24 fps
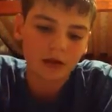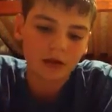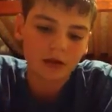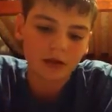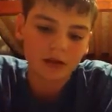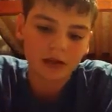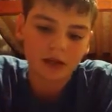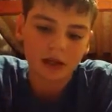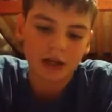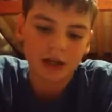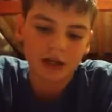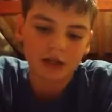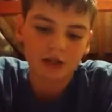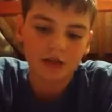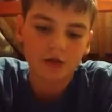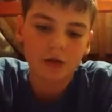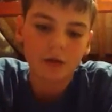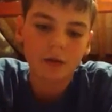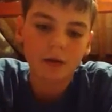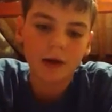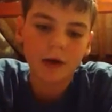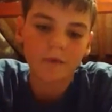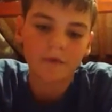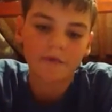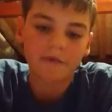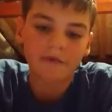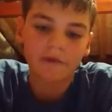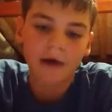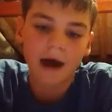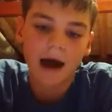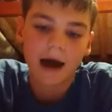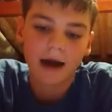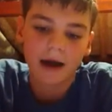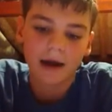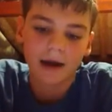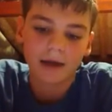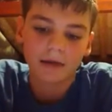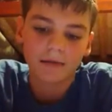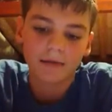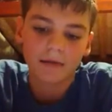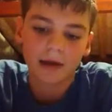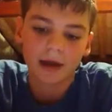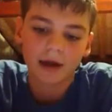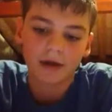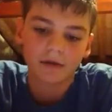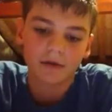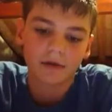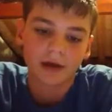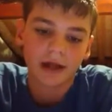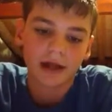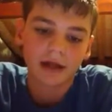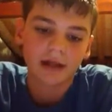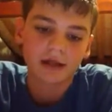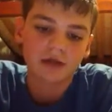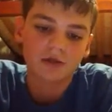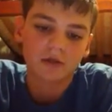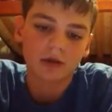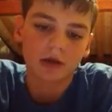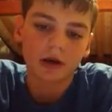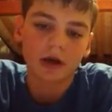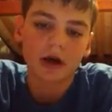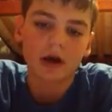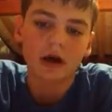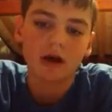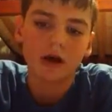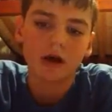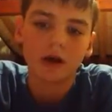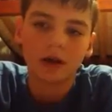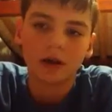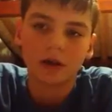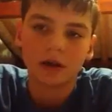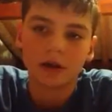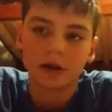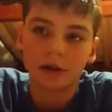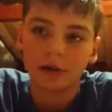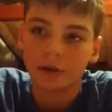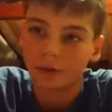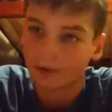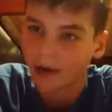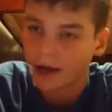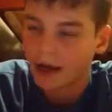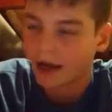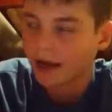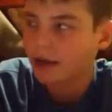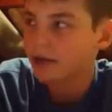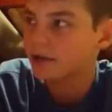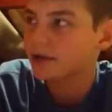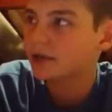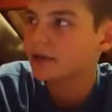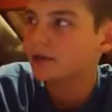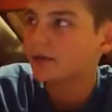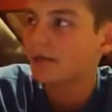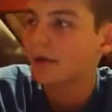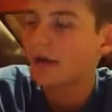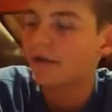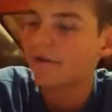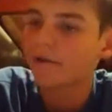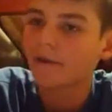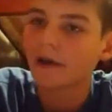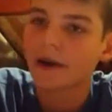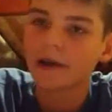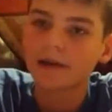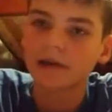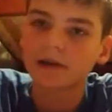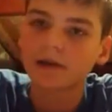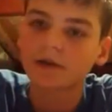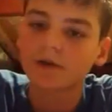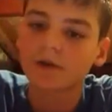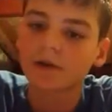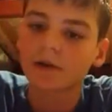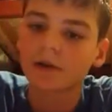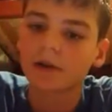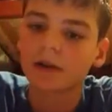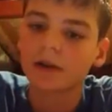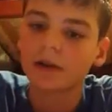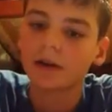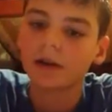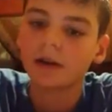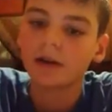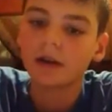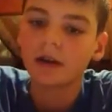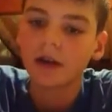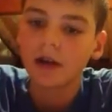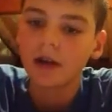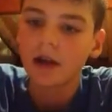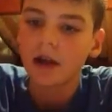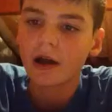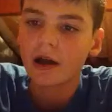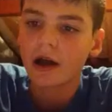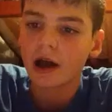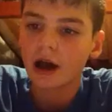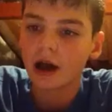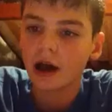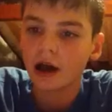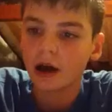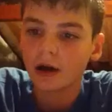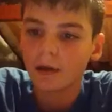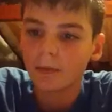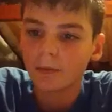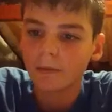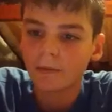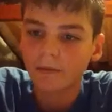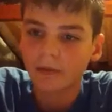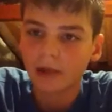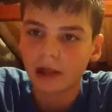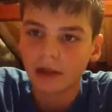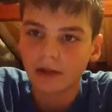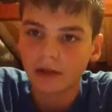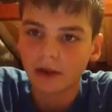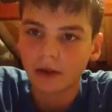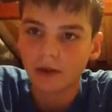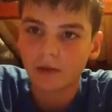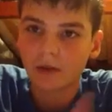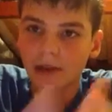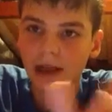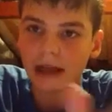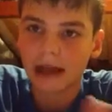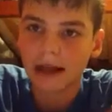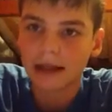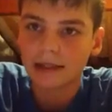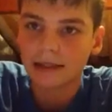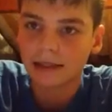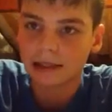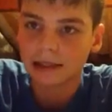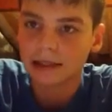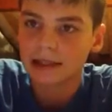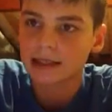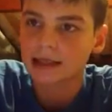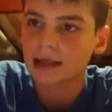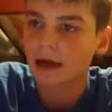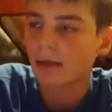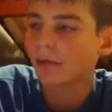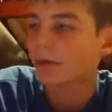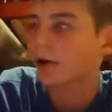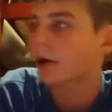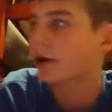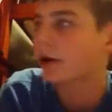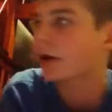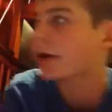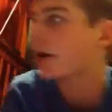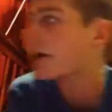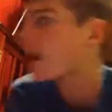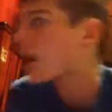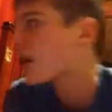So yeah, school went fine. My grades were all great. My friends were good. And then we got into summer.